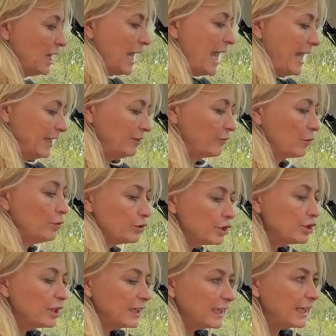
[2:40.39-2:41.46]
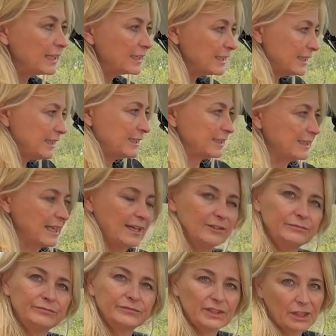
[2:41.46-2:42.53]
And of course you can get the seats
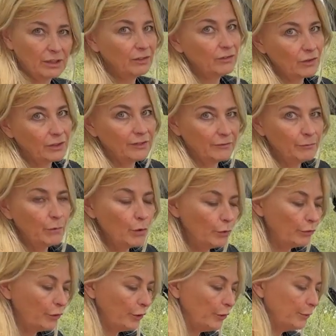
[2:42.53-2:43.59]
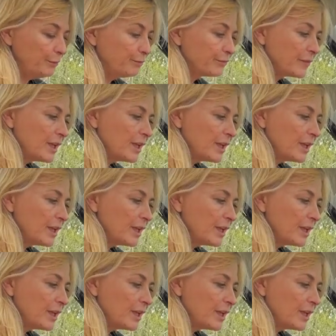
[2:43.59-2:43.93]
down, so you've got even more room.